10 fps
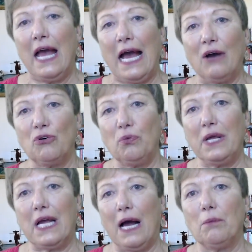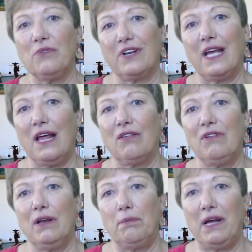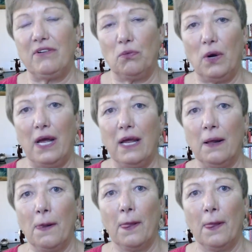How do we come together in a better way?